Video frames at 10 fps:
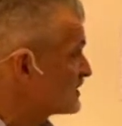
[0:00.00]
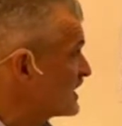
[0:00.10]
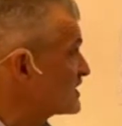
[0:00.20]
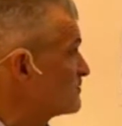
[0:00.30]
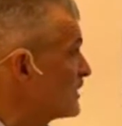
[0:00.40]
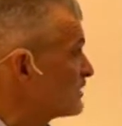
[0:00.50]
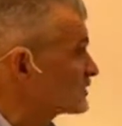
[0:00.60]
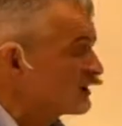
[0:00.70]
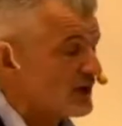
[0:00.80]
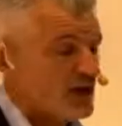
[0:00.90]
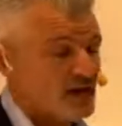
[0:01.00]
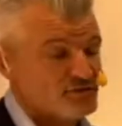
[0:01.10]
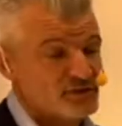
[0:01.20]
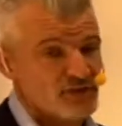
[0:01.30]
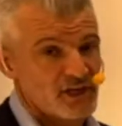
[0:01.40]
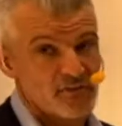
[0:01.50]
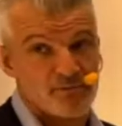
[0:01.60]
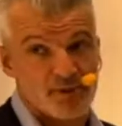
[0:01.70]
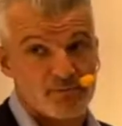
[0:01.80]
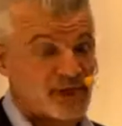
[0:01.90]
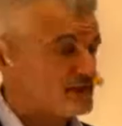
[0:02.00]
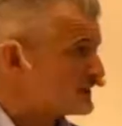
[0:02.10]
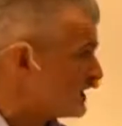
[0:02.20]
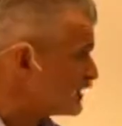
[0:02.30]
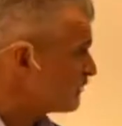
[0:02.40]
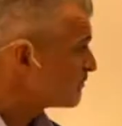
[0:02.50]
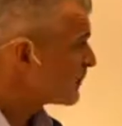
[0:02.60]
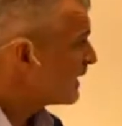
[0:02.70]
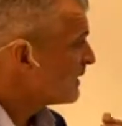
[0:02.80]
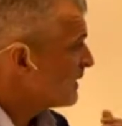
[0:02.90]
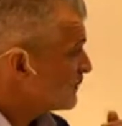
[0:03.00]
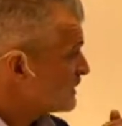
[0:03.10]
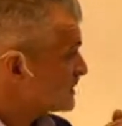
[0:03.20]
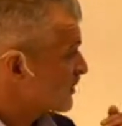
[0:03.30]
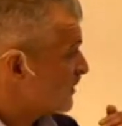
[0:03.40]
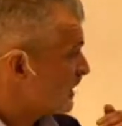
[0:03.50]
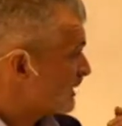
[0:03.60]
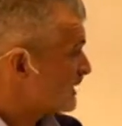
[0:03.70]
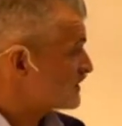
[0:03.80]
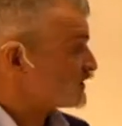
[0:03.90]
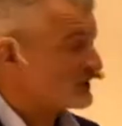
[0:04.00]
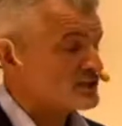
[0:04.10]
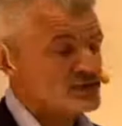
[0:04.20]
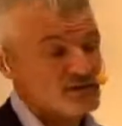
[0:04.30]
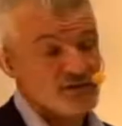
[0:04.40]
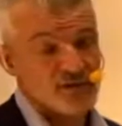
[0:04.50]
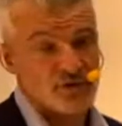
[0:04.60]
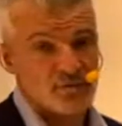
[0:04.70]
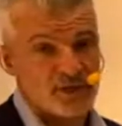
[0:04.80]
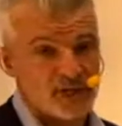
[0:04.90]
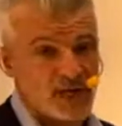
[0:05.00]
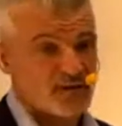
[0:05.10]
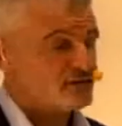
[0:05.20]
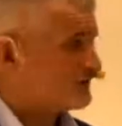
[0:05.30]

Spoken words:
6 months after the implementation. We saw a consistent 2 p.m.